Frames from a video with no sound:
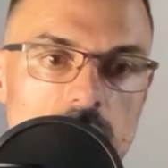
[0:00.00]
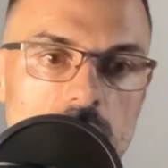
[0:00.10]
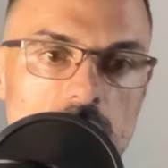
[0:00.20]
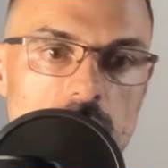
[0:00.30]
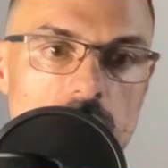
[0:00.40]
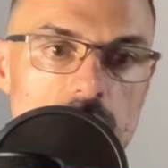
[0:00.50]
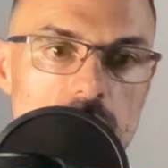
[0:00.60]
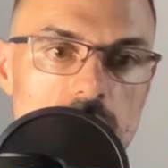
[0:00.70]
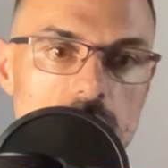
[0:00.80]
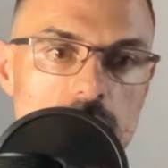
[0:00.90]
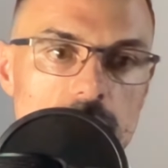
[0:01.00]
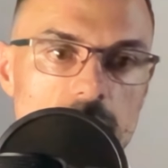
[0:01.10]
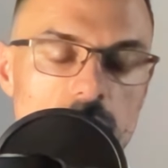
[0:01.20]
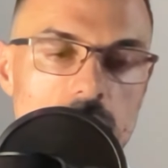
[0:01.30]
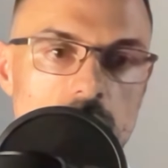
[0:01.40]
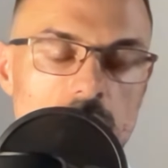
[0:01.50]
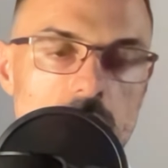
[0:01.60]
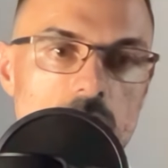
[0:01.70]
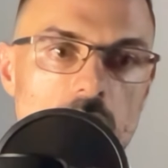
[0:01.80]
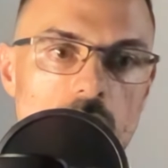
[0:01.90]
the title.
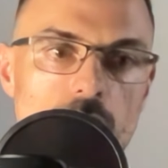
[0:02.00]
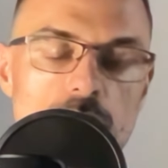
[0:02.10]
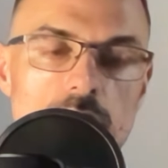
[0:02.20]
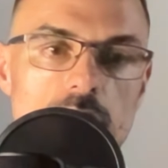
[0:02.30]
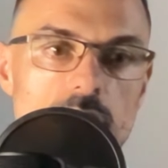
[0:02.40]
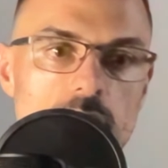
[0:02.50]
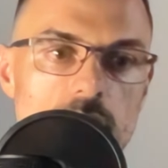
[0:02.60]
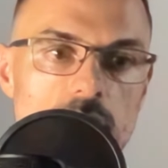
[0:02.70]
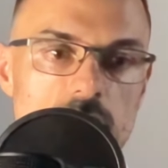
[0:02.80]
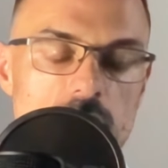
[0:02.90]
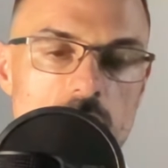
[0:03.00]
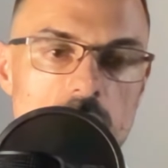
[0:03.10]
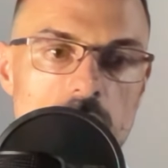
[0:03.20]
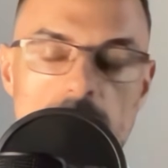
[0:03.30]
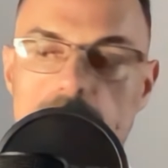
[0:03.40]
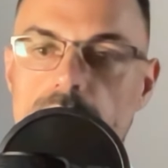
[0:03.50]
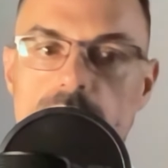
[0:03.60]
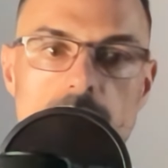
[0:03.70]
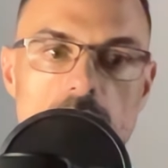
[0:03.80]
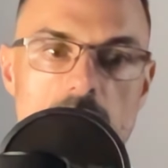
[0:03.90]
The author
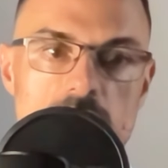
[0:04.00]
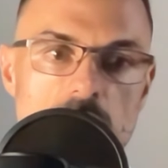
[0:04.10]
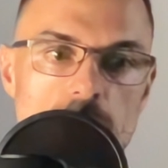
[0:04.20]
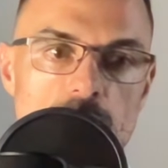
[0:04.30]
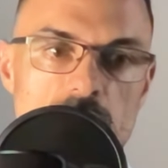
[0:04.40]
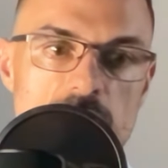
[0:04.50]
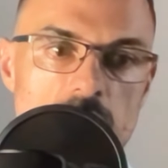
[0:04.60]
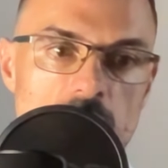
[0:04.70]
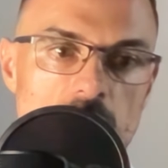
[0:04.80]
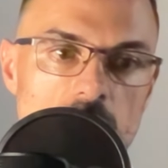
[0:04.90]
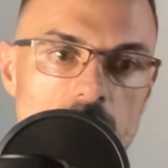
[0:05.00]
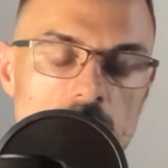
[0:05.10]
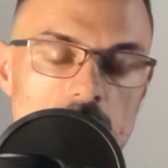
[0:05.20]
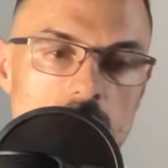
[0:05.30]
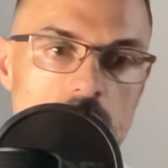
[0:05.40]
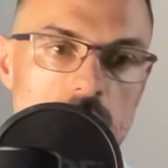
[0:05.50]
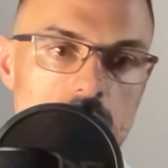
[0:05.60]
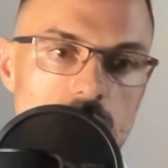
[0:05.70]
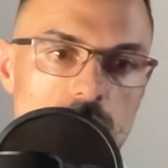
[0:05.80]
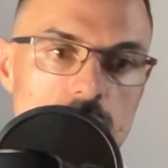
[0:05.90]
is still mostly
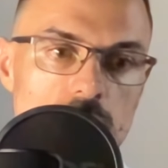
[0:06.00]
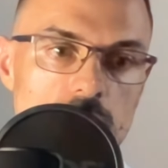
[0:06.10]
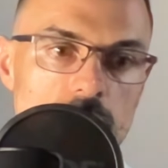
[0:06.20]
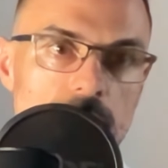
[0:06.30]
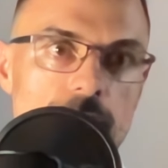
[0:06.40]
code.